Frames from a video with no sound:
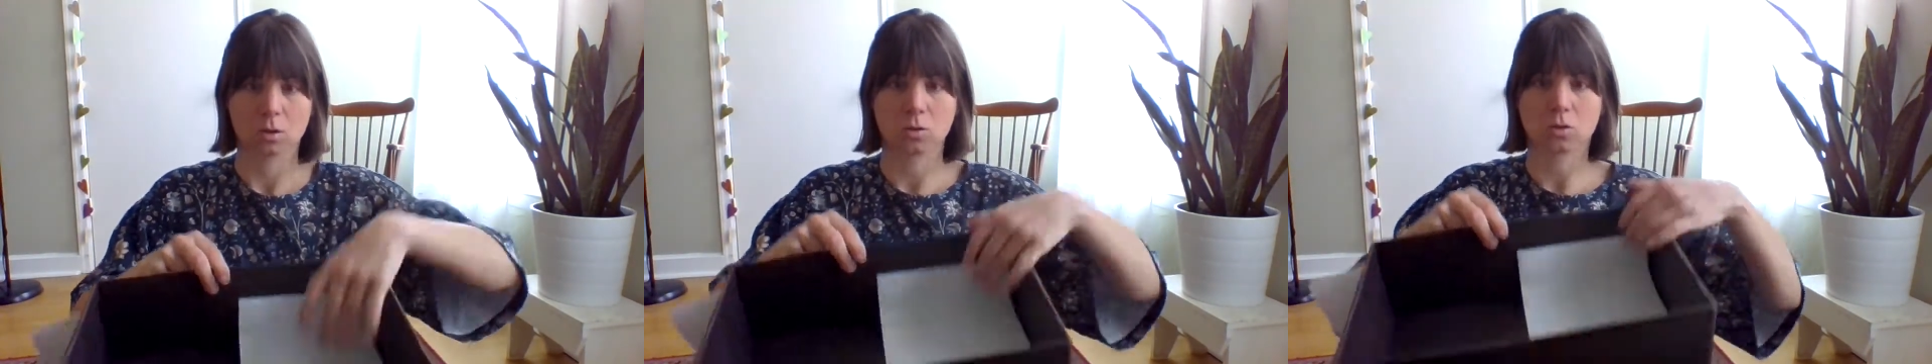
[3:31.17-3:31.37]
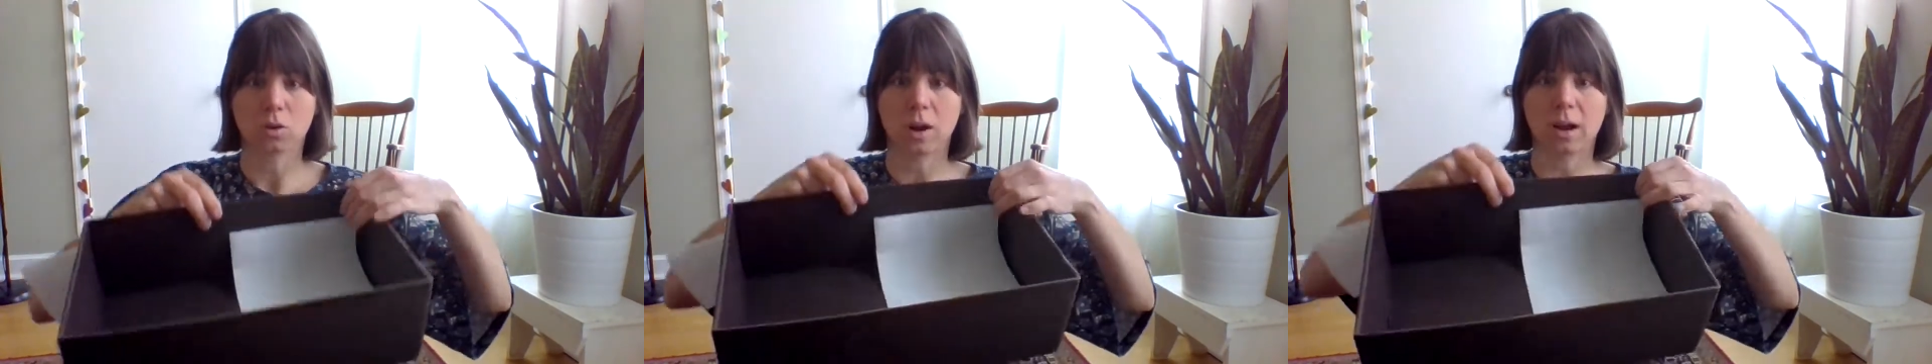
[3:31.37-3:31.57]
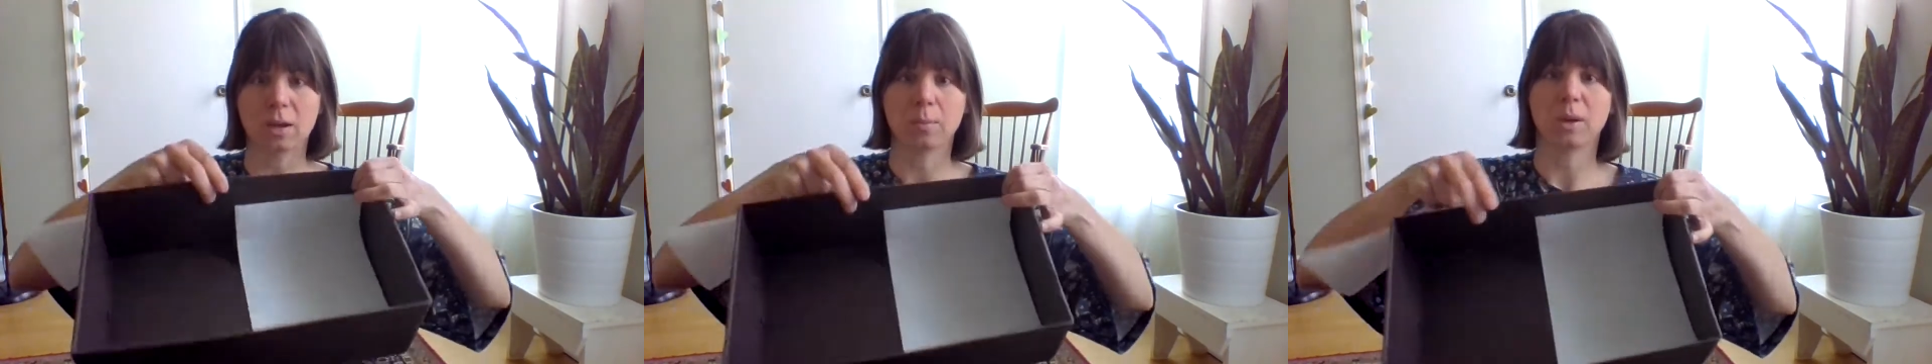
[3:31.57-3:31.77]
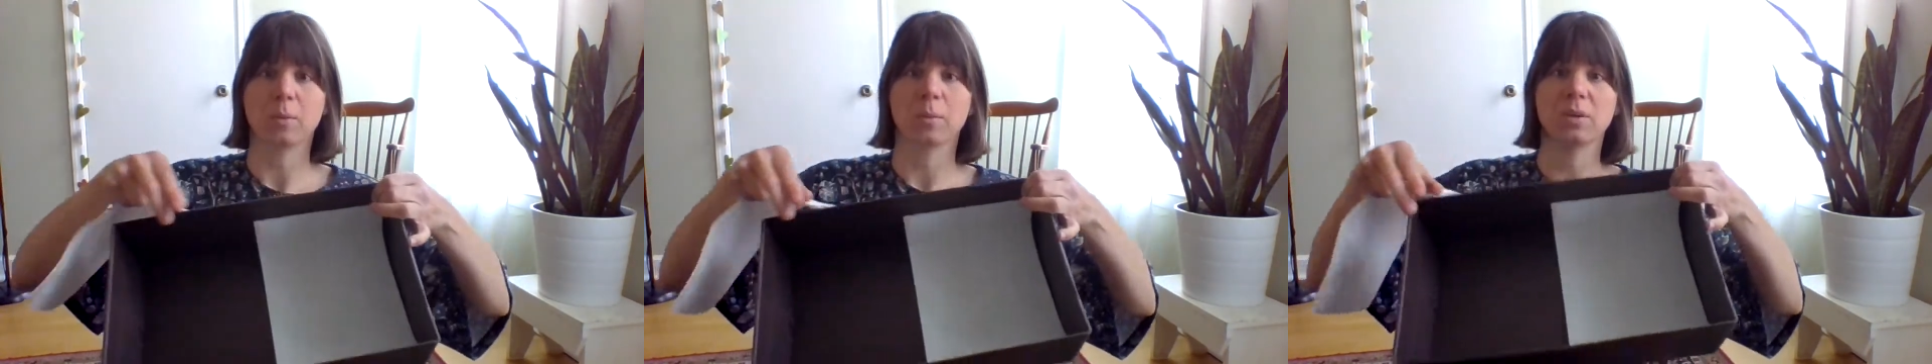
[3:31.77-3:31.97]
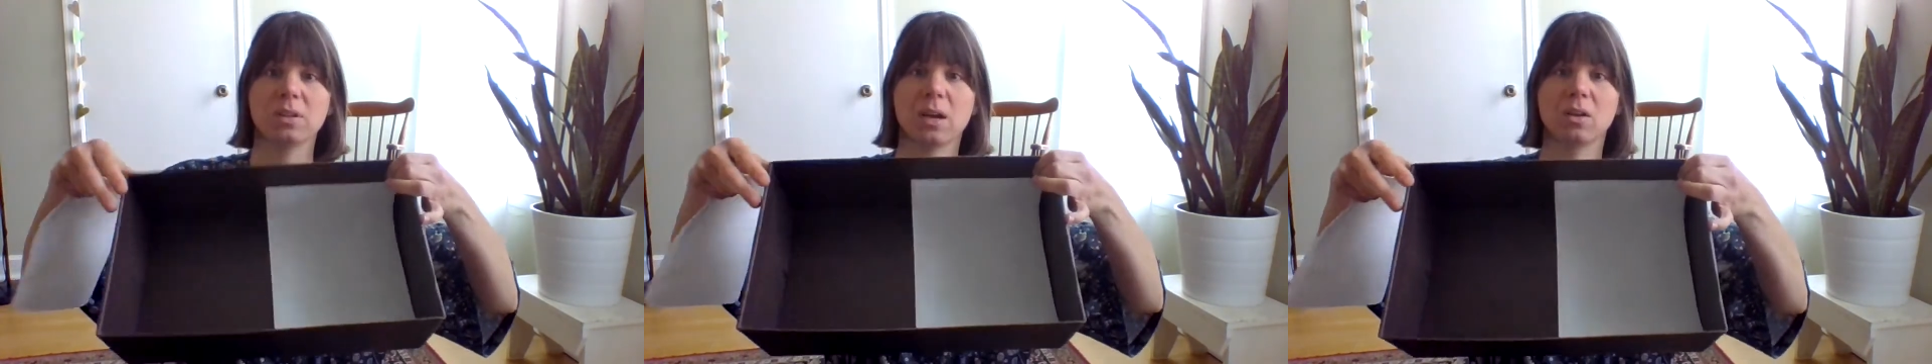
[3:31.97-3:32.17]
dry
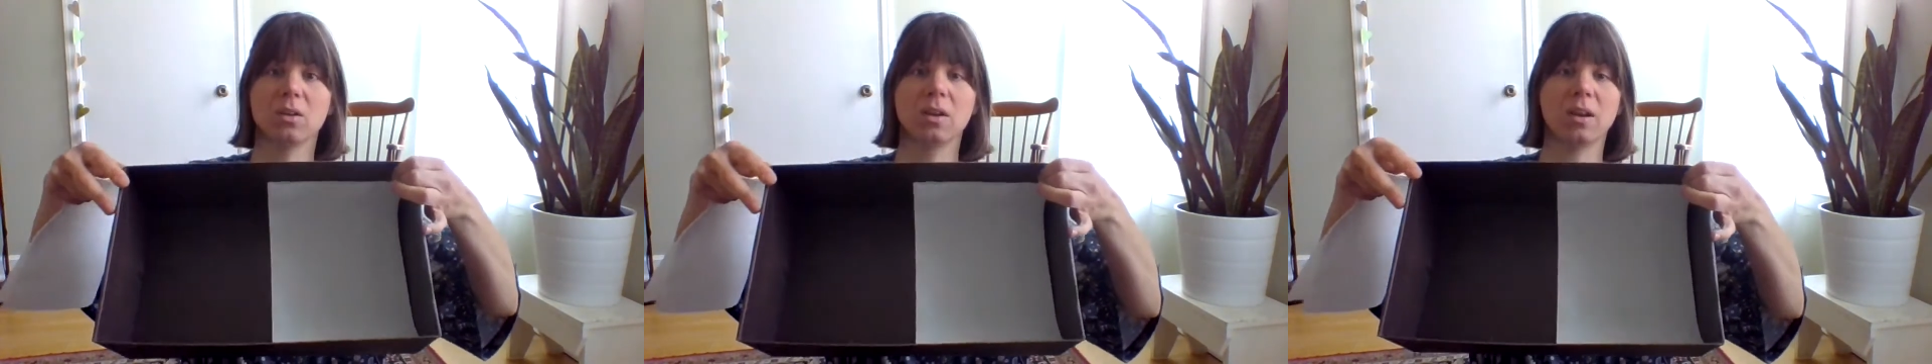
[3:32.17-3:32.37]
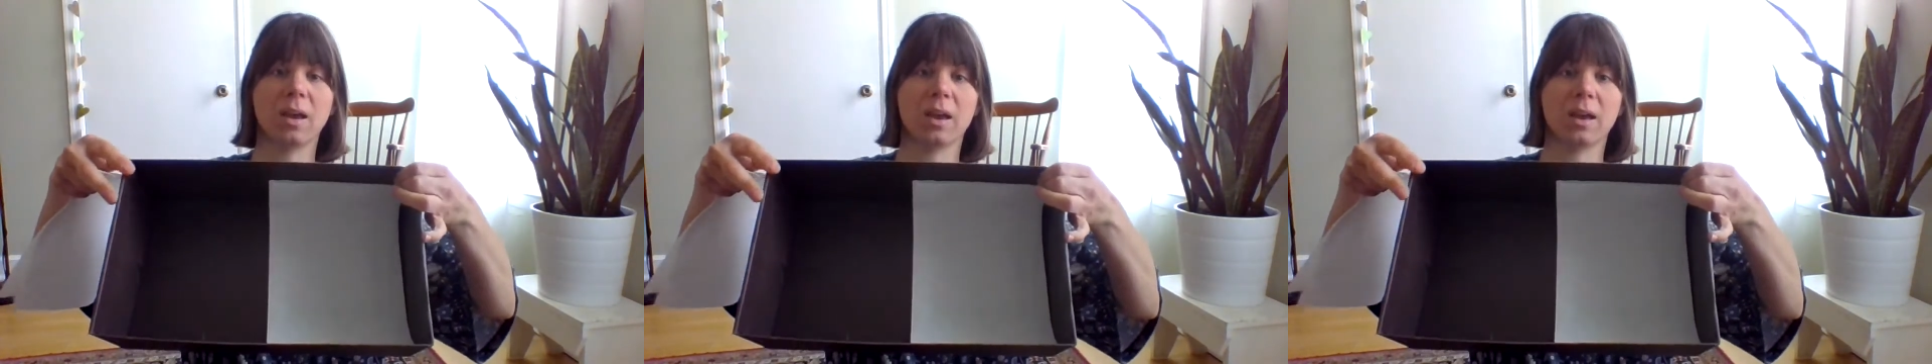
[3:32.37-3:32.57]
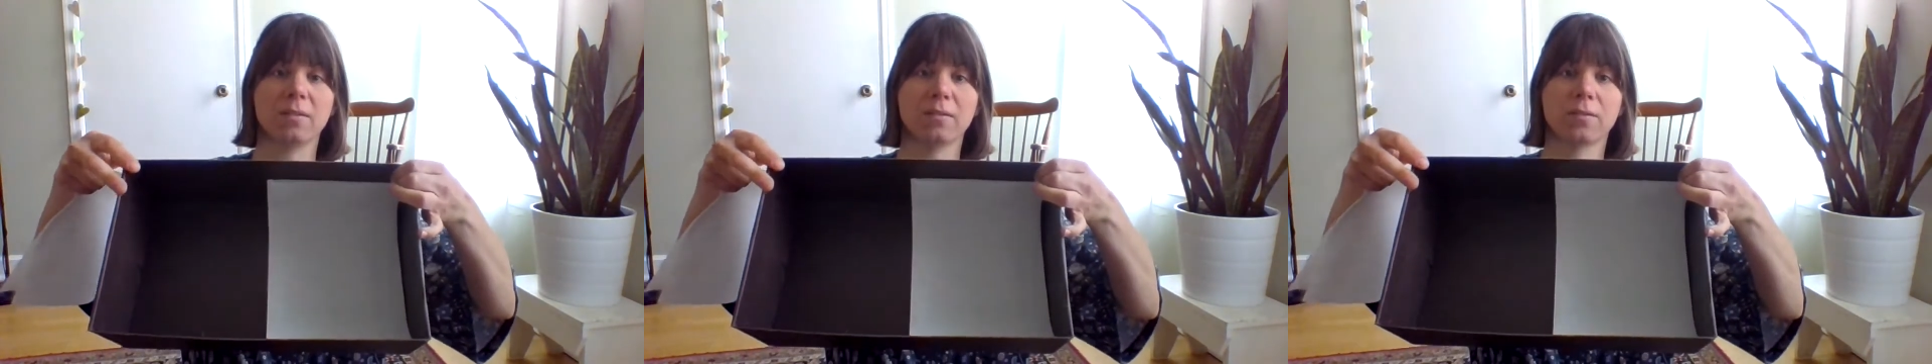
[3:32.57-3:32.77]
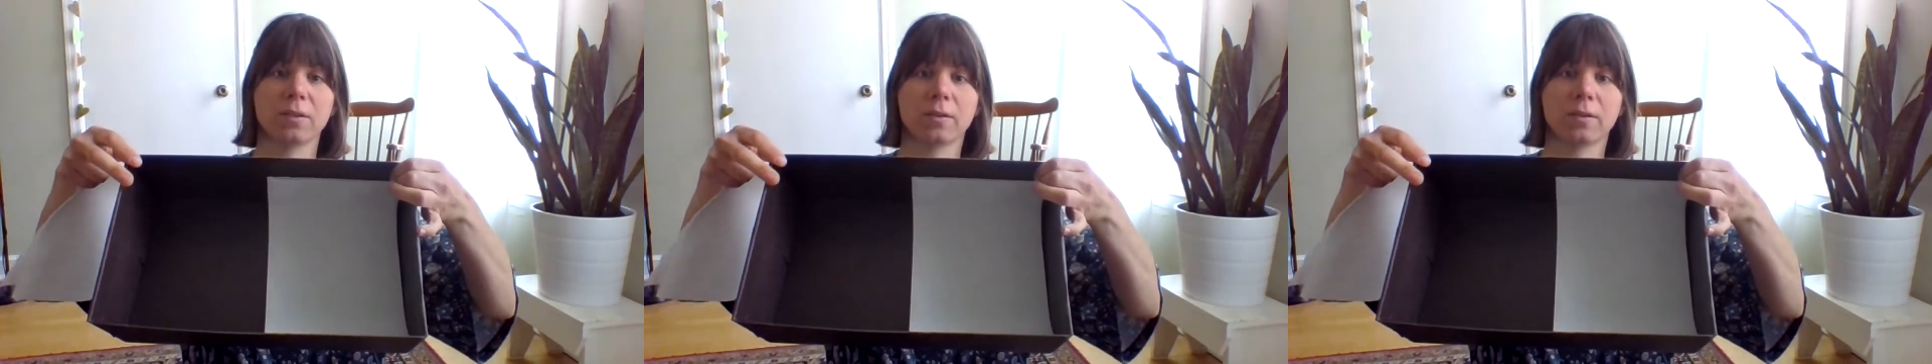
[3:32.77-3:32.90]
paper towel on half,